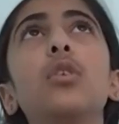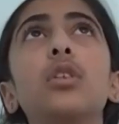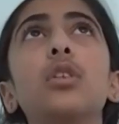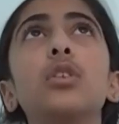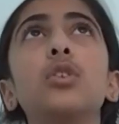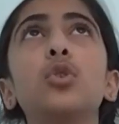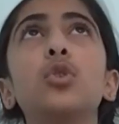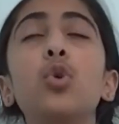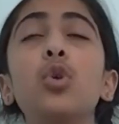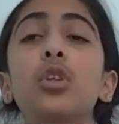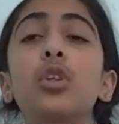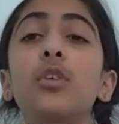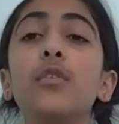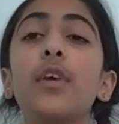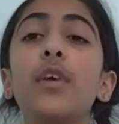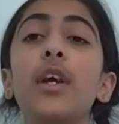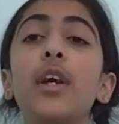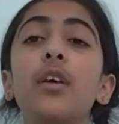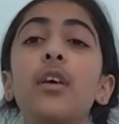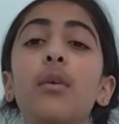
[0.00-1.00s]
sort of
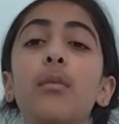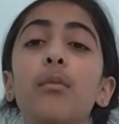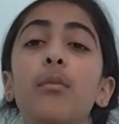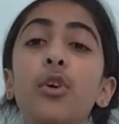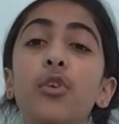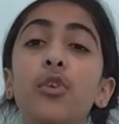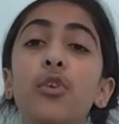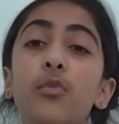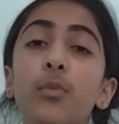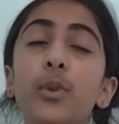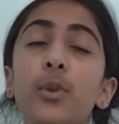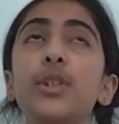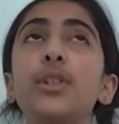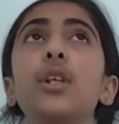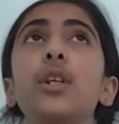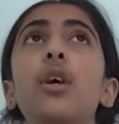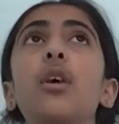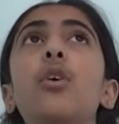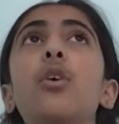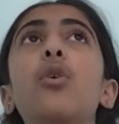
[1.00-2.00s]
like movement
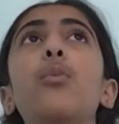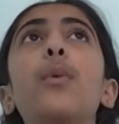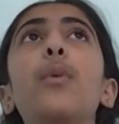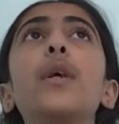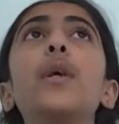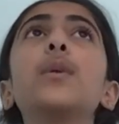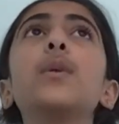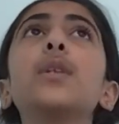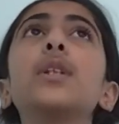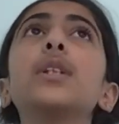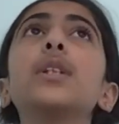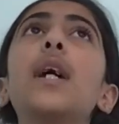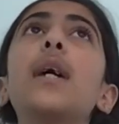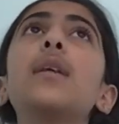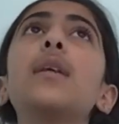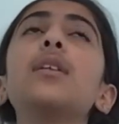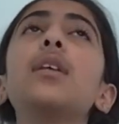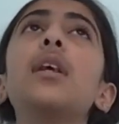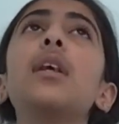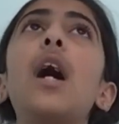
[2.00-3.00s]
circle, but you just get
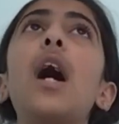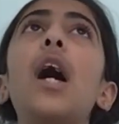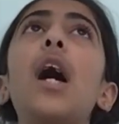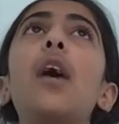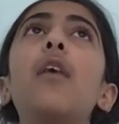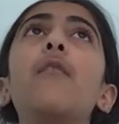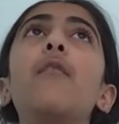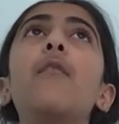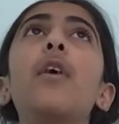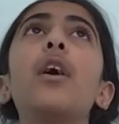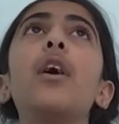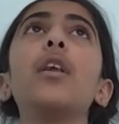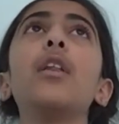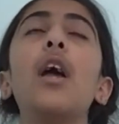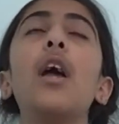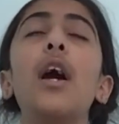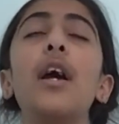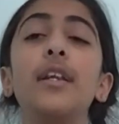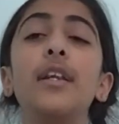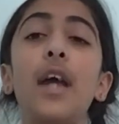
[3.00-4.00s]
to have a
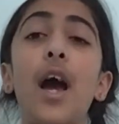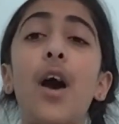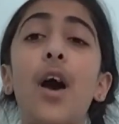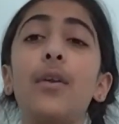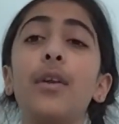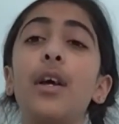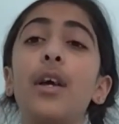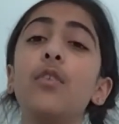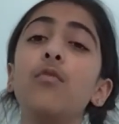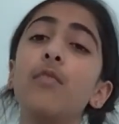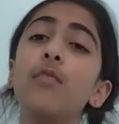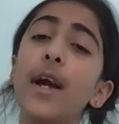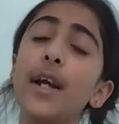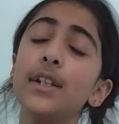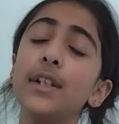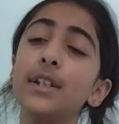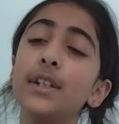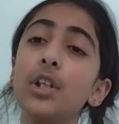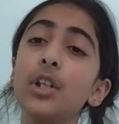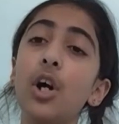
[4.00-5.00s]
lie down and
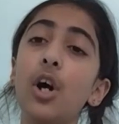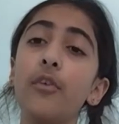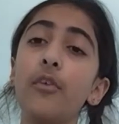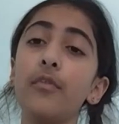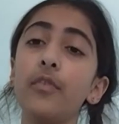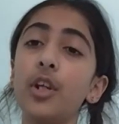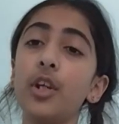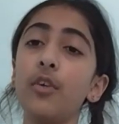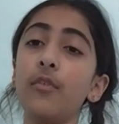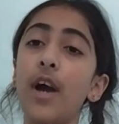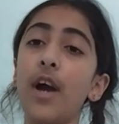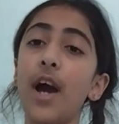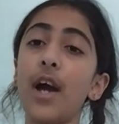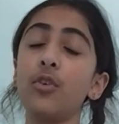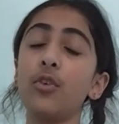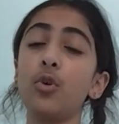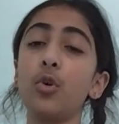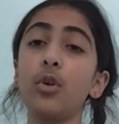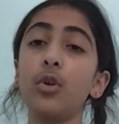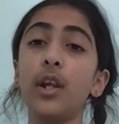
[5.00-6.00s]
rest after you've
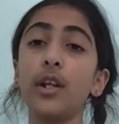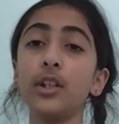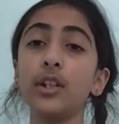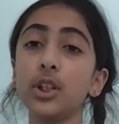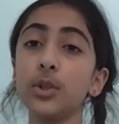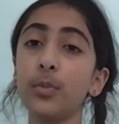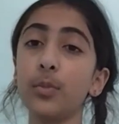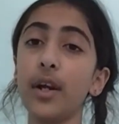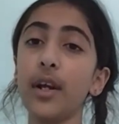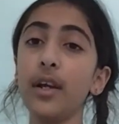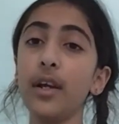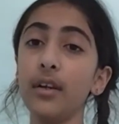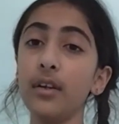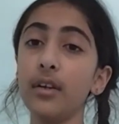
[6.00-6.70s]
had your lunch break.